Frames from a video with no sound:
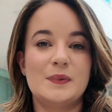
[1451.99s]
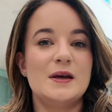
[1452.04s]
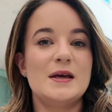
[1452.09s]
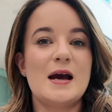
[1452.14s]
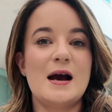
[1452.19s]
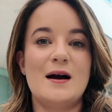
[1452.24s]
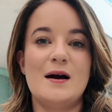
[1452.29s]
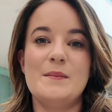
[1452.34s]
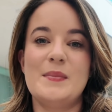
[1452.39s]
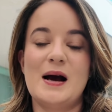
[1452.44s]
But
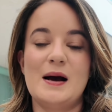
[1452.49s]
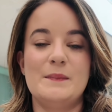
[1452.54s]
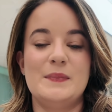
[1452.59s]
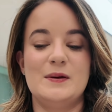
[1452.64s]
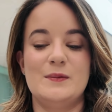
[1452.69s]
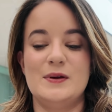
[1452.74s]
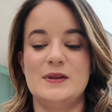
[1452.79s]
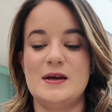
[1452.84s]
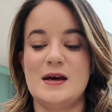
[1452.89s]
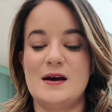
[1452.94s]
yeah, I'm
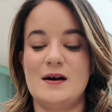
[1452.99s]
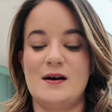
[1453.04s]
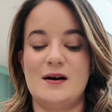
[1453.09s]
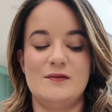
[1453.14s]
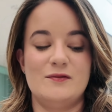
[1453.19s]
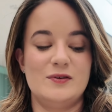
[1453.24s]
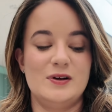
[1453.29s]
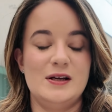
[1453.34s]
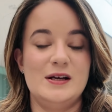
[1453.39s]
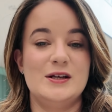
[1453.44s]
happy with it.
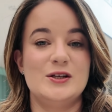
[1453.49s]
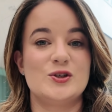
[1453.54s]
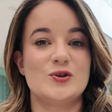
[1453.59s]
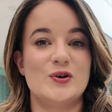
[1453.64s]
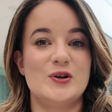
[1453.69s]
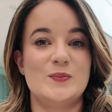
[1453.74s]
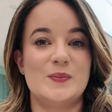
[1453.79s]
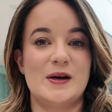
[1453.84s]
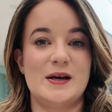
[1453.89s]
I've really enjoyed